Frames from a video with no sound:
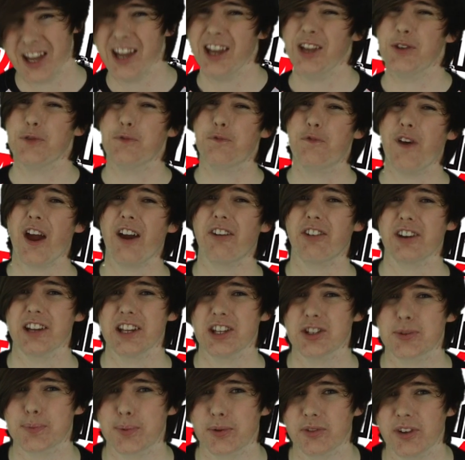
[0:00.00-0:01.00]
It's very
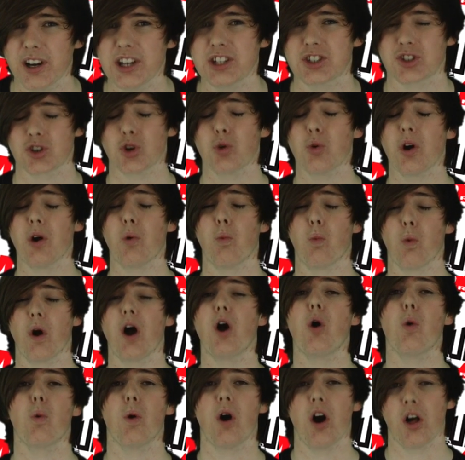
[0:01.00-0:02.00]
inspirational and
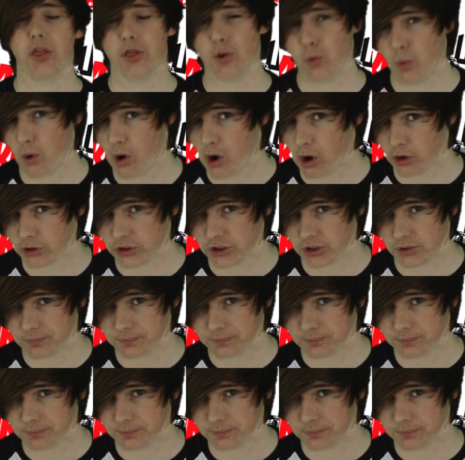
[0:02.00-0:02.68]
well worth a watch.